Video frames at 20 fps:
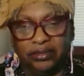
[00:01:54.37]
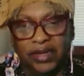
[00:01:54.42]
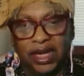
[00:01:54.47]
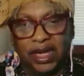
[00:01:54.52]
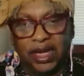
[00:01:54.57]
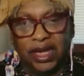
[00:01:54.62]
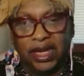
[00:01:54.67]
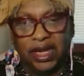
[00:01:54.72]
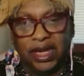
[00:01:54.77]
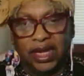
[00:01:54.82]

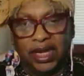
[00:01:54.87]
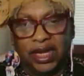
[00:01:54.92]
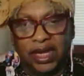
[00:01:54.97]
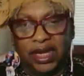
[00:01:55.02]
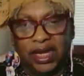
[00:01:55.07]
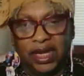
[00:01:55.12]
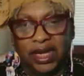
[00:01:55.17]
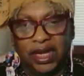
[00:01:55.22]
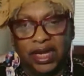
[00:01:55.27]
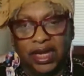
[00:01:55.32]
any other
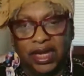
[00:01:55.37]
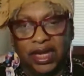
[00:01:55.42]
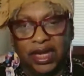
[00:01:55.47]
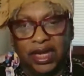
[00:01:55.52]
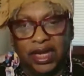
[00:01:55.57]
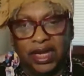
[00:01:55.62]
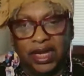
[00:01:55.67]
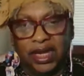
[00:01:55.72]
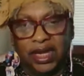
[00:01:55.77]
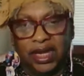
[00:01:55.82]
preacher,
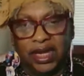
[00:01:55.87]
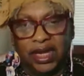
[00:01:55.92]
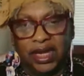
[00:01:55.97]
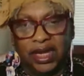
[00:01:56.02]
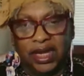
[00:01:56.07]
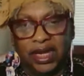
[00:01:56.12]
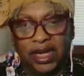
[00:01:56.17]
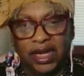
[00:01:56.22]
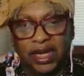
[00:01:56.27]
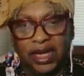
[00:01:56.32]
any other
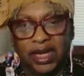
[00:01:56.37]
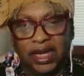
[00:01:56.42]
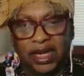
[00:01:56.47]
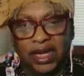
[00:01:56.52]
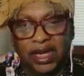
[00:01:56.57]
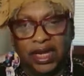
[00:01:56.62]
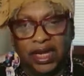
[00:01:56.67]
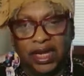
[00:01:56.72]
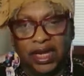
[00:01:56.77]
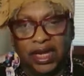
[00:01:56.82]
teacher.
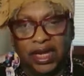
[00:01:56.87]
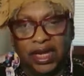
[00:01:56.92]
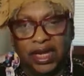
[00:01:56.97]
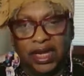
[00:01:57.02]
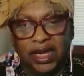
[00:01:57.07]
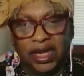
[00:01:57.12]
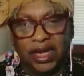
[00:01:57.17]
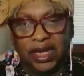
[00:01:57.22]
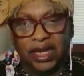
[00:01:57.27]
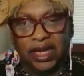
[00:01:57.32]
I'm
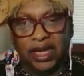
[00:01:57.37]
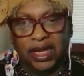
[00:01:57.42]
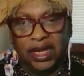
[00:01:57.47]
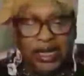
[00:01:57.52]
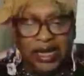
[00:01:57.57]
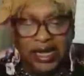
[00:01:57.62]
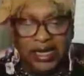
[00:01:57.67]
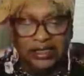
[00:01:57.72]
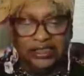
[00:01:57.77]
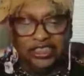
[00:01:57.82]
coming
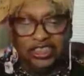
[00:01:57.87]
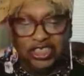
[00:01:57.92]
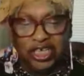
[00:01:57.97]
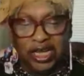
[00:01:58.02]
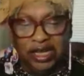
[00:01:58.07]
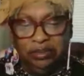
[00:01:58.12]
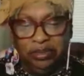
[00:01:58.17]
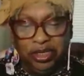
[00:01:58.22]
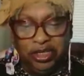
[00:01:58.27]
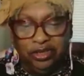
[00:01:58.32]
as Jamie
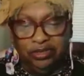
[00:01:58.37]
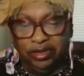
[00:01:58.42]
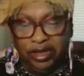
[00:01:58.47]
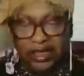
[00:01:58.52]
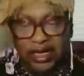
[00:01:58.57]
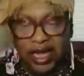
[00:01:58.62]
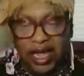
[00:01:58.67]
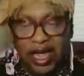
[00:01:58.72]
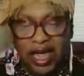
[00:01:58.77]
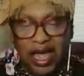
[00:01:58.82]
Green.
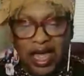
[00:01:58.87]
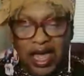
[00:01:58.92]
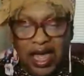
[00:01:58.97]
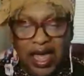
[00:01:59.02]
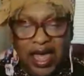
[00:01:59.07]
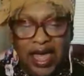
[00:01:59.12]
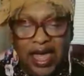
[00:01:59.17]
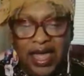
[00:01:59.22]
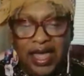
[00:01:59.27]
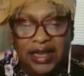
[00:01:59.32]

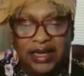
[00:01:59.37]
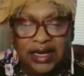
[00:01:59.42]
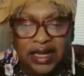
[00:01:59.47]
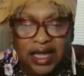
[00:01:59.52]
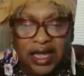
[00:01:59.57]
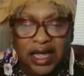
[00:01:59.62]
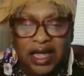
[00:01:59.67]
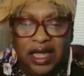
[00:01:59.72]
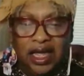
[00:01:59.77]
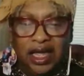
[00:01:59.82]
And
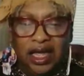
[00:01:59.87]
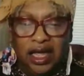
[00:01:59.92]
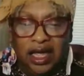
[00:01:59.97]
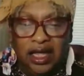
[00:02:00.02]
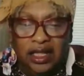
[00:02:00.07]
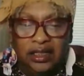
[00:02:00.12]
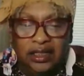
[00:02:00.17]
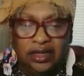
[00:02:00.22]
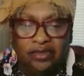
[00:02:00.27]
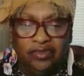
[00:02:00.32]

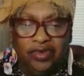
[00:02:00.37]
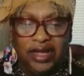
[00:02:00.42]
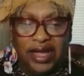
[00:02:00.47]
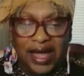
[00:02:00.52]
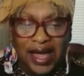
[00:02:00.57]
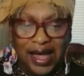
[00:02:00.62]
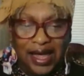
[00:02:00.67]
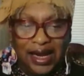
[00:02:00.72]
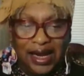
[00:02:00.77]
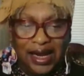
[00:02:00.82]
the
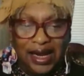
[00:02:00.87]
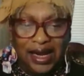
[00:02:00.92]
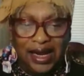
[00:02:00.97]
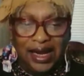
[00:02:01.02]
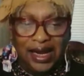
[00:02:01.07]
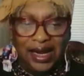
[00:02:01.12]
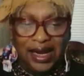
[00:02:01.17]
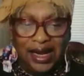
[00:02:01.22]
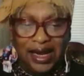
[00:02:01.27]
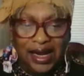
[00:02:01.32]
reality